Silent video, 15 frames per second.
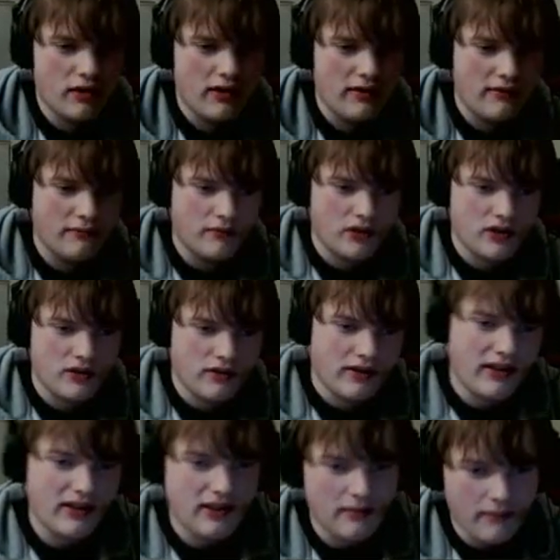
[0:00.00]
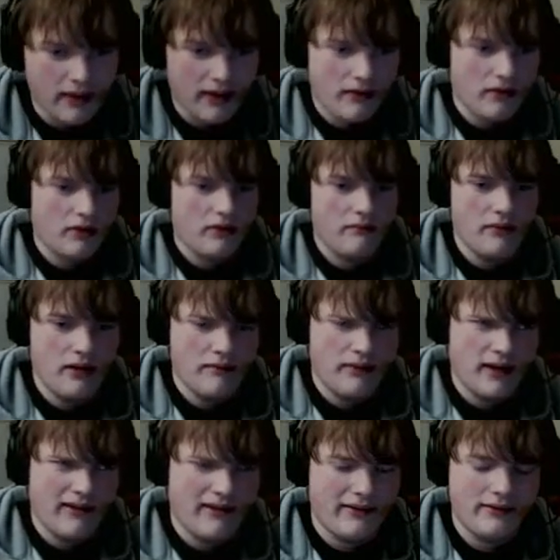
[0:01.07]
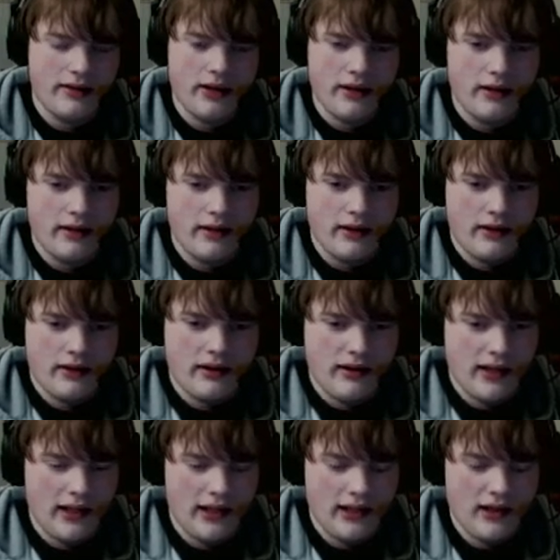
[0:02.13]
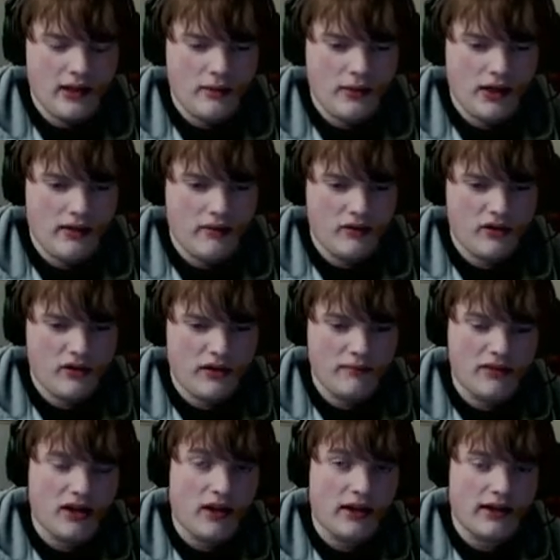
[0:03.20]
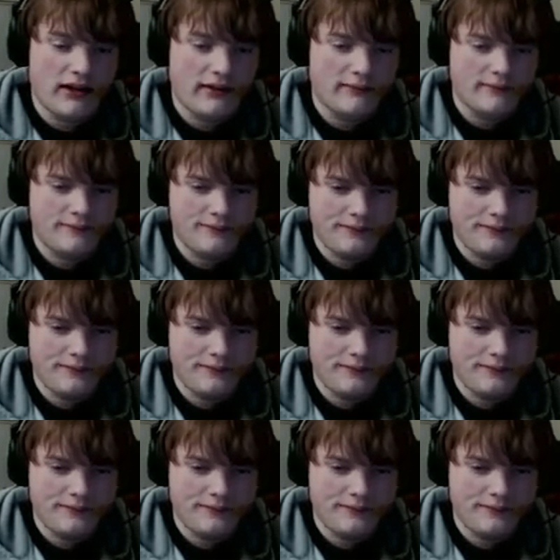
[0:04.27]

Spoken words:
are on, which can lead to the power being back on. Yeah, whatever. I'm talking.